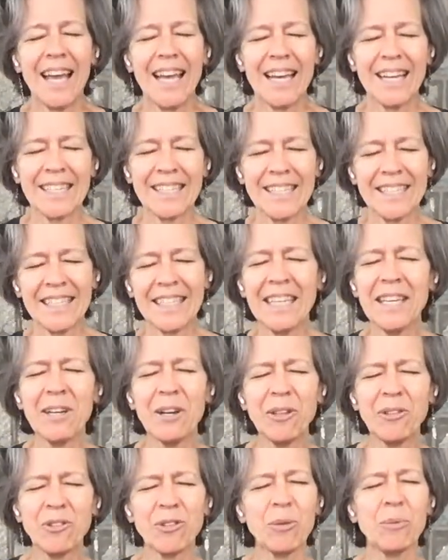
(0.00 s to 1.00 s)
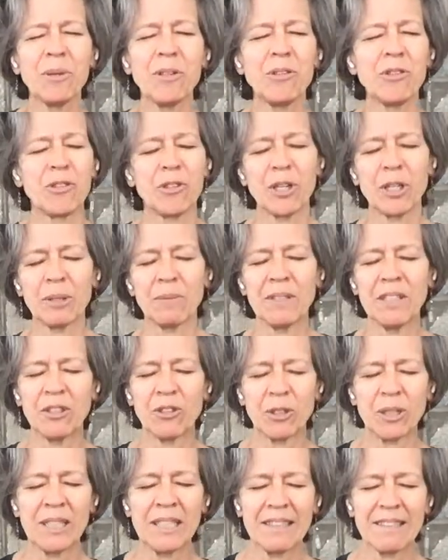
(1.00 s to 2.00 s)
And he also would start
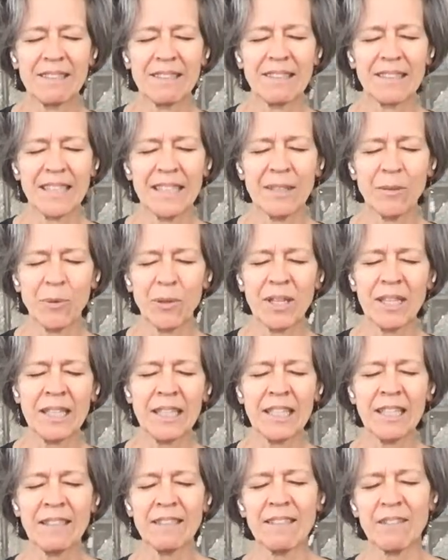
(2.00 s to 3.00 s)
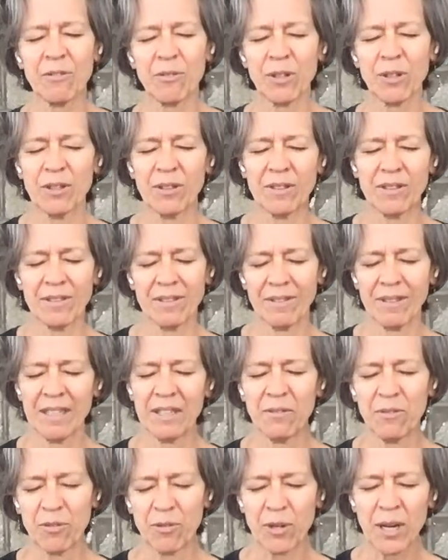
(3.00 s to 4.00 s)
retreats with a little
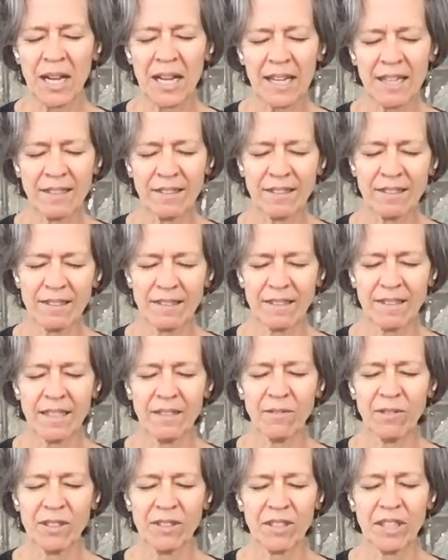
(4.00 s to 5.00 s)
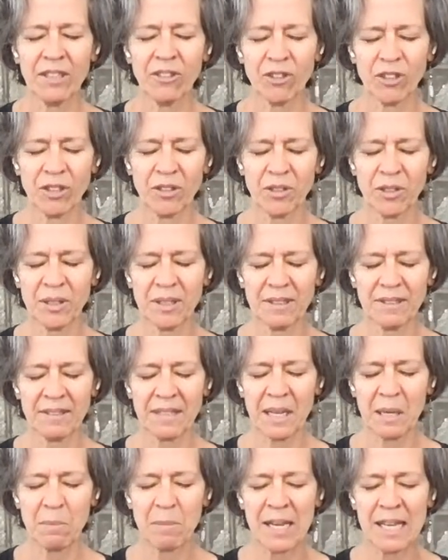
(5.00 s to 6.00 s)
differently phrased invitation to the
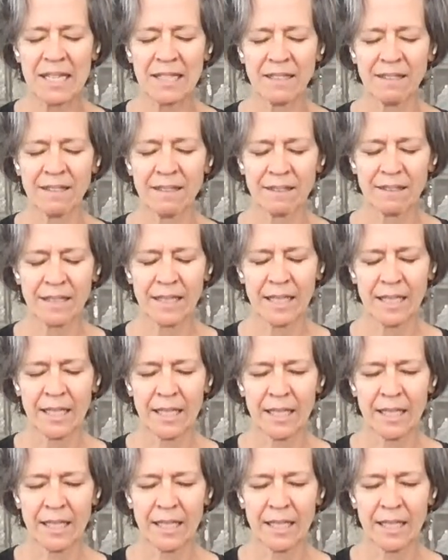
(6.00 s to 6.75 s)
same ends.